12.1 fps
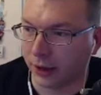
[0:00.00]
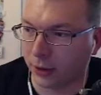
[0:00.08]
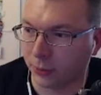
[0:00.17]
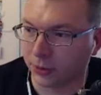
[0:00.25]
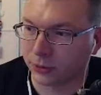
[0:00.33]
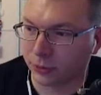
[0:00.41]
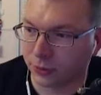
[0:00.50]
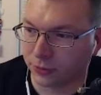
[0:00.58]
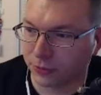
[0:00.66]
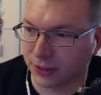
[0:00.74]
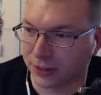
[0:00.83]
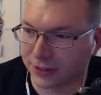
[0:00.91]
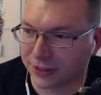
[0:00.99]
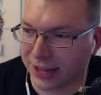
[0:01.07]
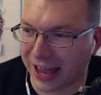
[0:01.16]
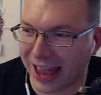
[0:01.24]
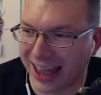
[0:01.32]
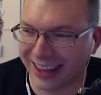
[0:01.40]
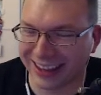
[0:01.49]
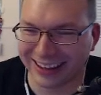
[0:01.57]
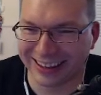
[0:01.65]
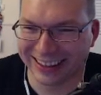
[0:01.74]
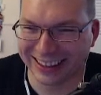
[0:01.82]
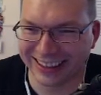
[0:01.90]
What sort of things... Yeah.
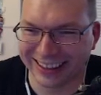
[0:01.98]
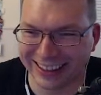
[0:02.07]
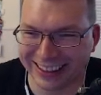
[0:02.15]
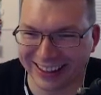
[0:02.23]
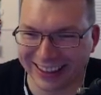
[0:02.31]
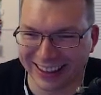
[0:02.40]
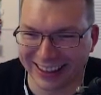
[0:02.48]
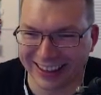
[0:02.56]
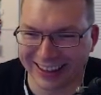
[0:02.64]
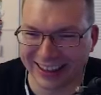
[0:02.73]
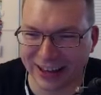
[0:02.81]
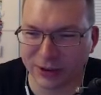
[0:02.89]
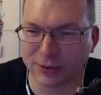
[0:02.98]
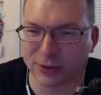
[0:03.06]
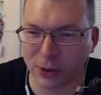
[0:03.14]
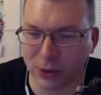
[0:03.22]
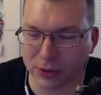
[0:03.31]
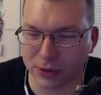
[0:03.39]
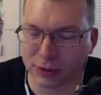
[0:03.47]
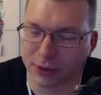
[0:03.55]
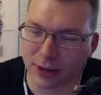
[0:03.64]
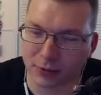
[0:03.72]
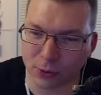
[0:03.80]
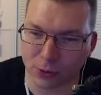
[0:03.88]
I don't have the quote... I don't
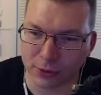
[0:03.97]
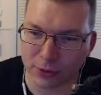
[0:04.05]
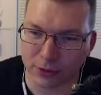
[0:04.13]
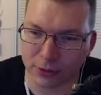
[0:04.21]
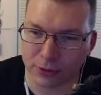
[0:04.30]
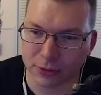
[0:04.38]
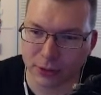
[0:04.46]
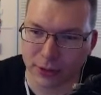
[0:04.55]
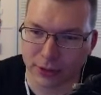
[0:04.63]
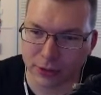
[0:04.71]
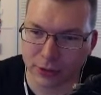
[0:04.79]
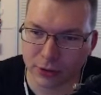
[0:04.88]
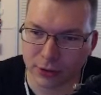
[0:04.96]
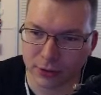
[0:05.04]
think I have quote thing turns on, actually.